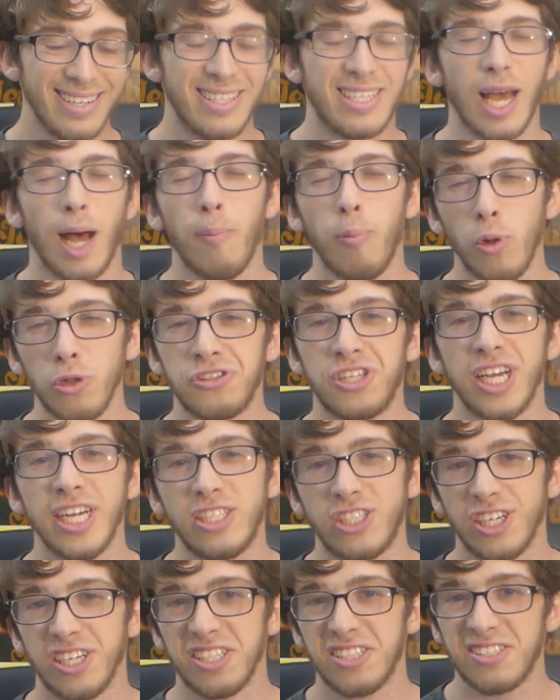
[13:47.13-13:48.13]
double
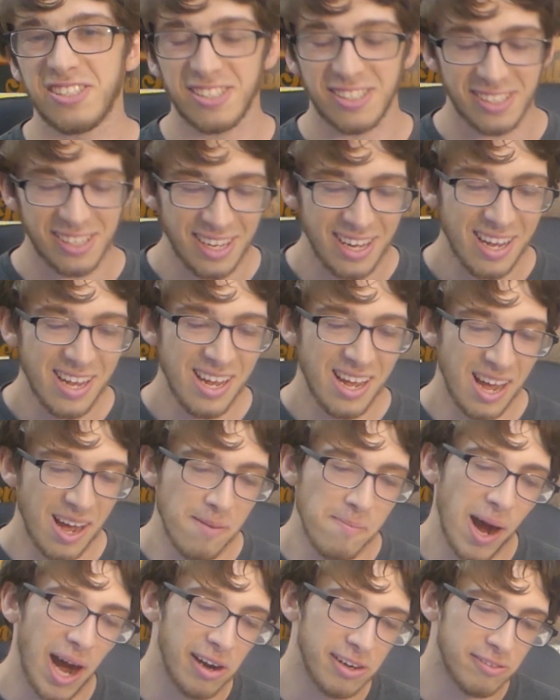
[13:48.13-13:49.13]
digits
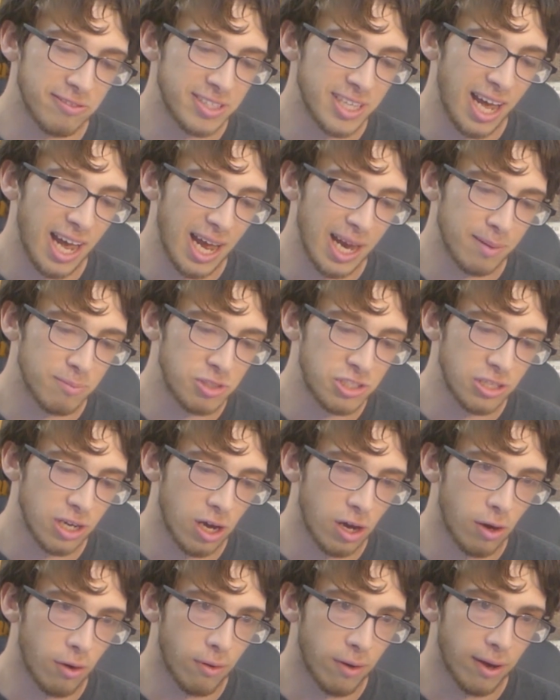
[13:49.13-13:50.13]
amount of time.
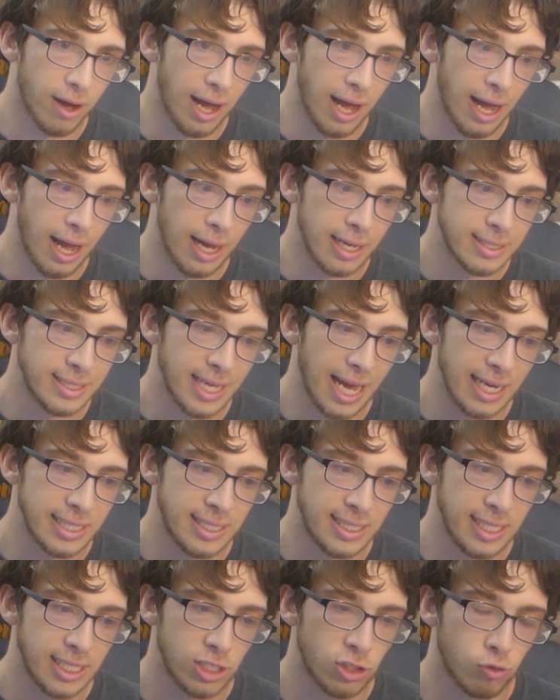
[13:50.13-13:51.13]
So sad to
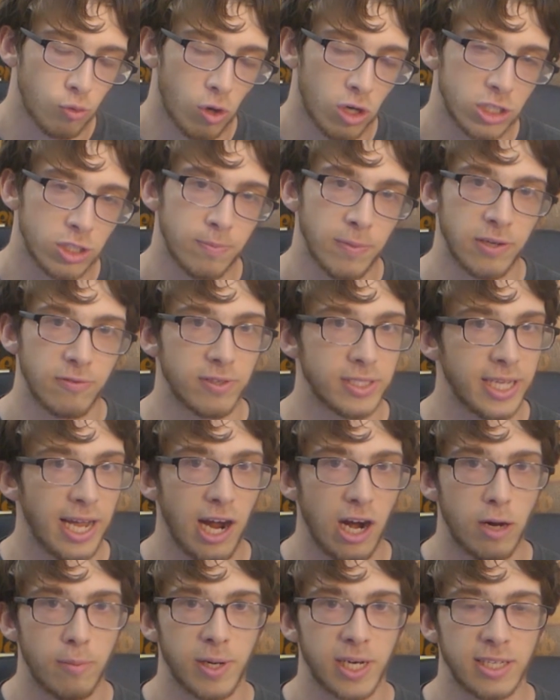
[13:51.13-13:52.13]
see Schwartzman
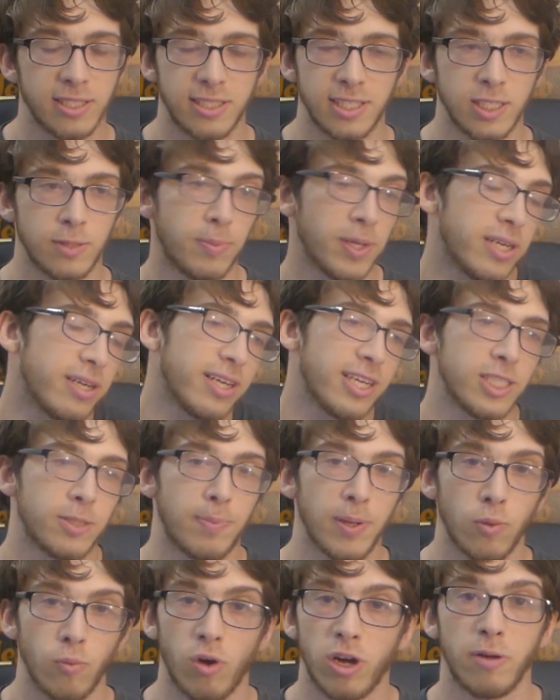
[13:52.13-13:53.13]
retire, because he's
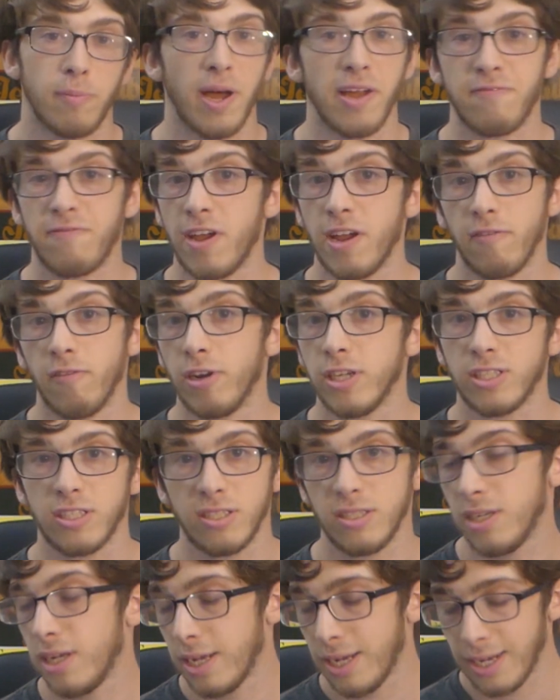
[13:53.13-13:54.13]
been one of my
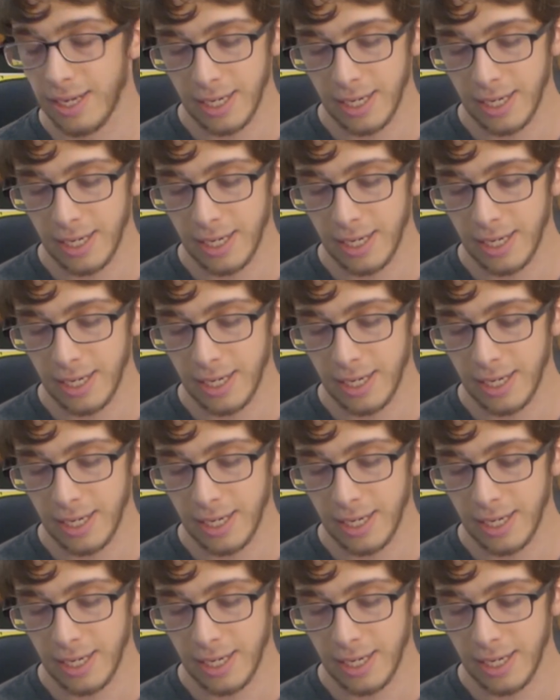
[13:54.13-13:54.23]
favorites.